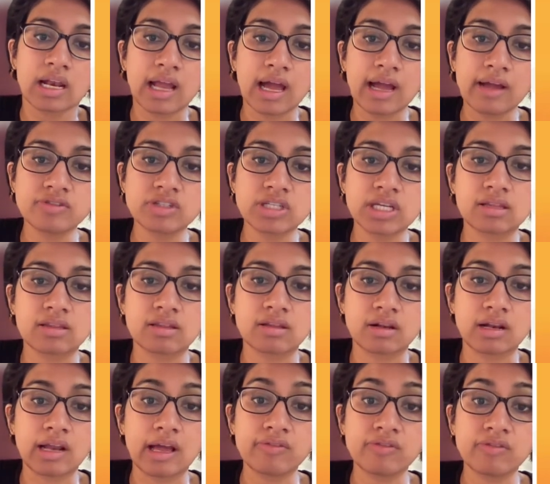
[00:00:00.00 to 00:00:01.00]

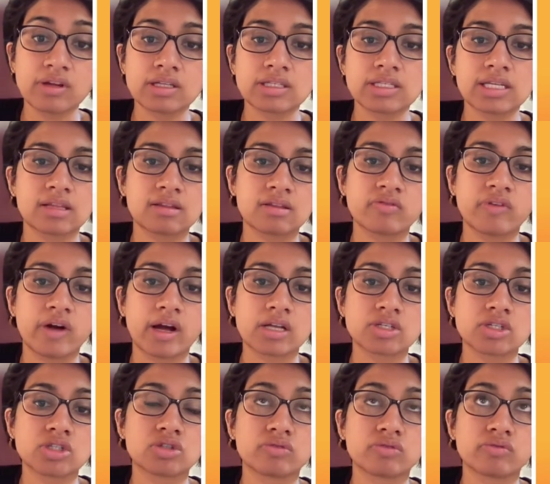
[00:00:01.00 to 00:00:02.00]
LifeKit takes
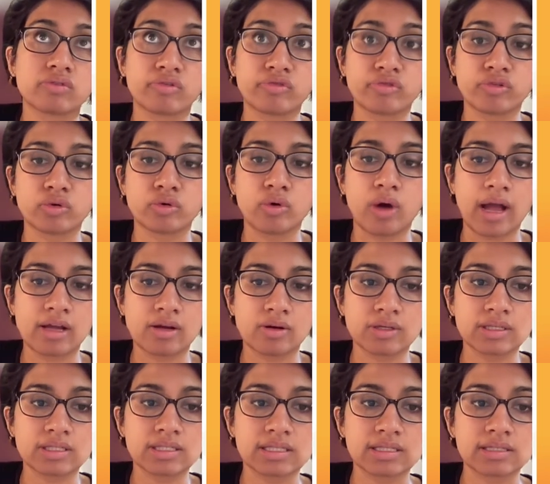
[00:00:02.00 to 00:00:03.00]
advantage of the full
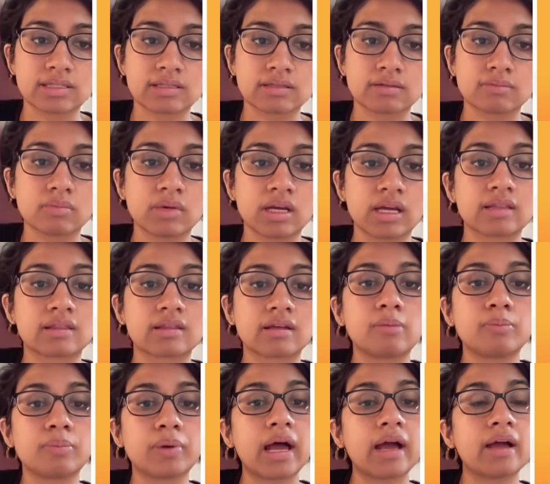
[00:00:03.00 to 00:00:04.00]
iOS system. It's
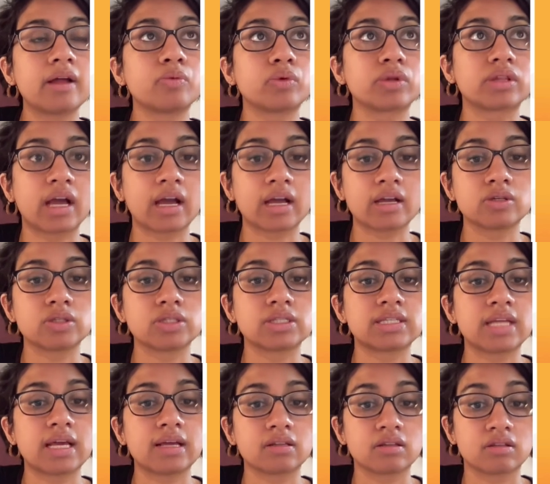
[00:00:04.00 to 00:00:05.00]
compliant with iOS
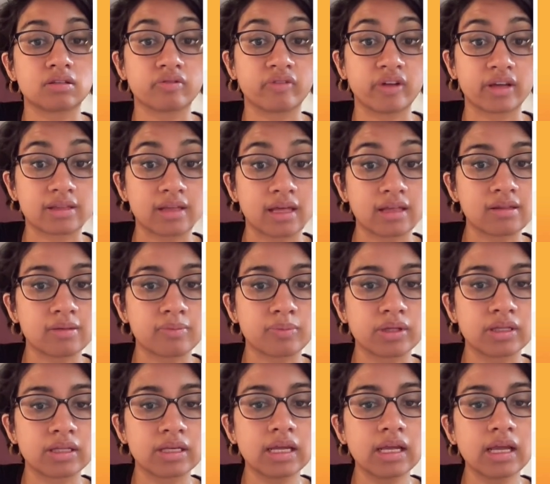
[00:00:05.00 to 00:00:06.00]
standards of
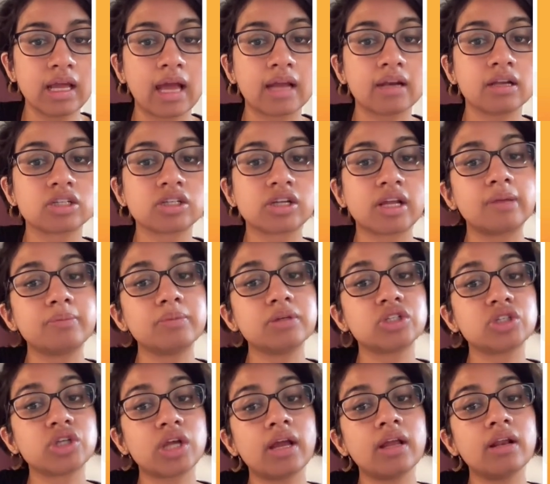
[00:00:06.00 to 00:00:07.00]
accessibility, and it can be
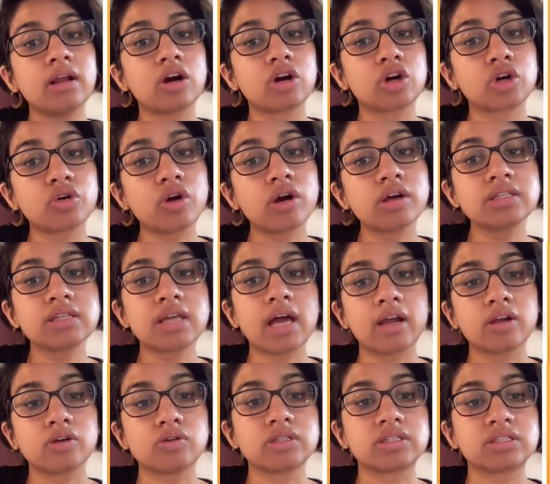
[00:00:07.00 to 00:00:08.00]
shared across
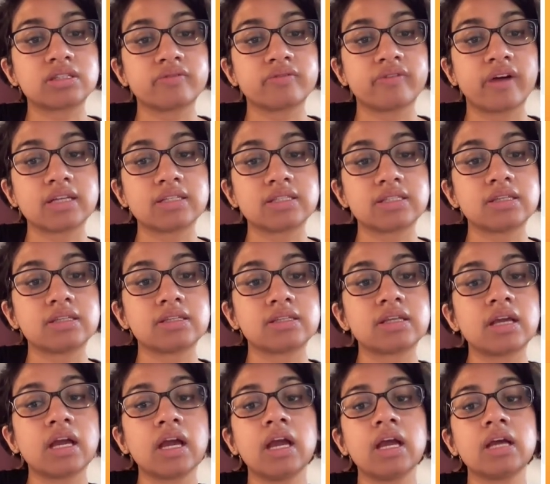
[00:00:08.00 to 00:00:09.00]
iOS
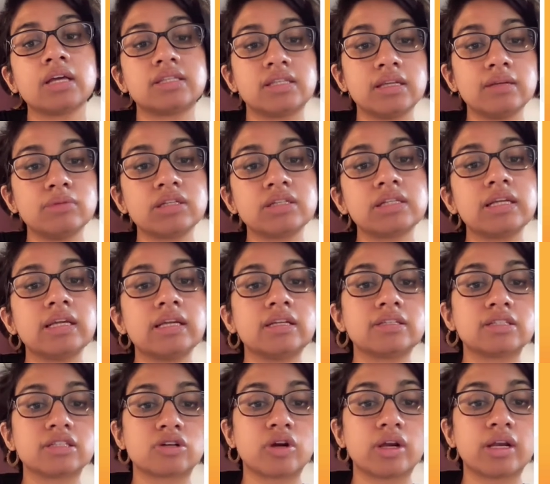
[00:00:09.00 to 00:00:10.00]
devices,
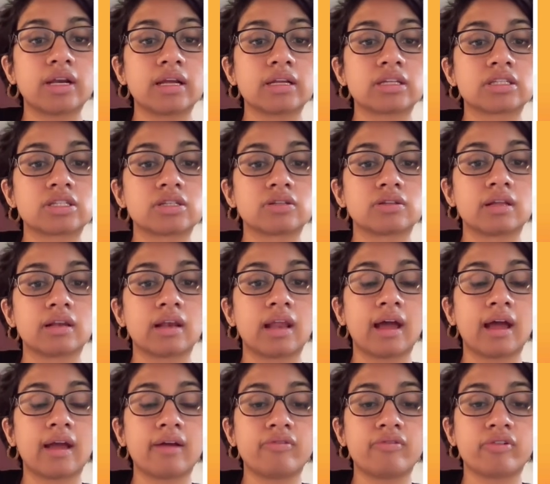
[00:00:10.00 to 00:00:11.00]
seamlessly integrating to the
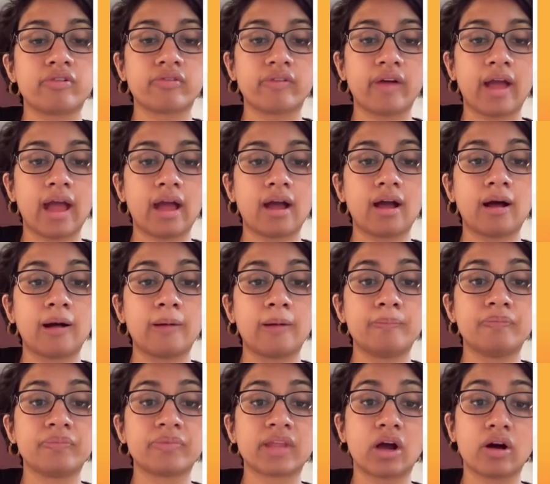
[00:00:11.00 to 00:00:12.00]
life of
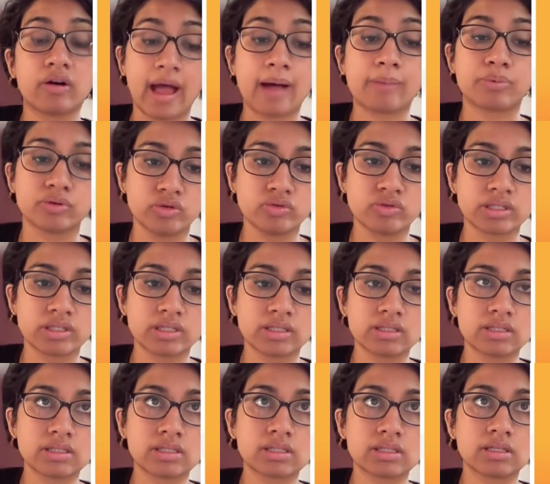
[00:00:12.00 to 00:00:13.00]
Apple
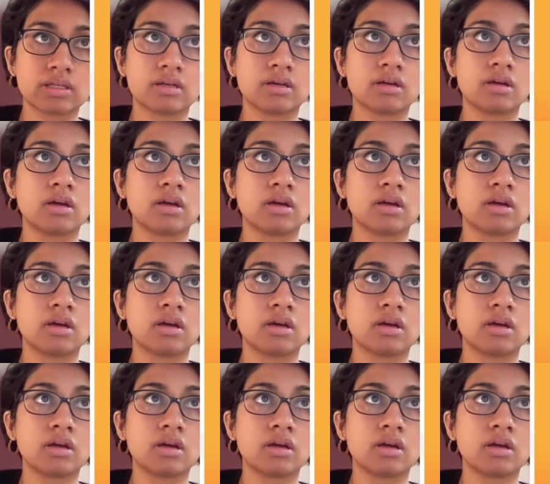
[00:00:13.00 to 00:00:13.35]
users.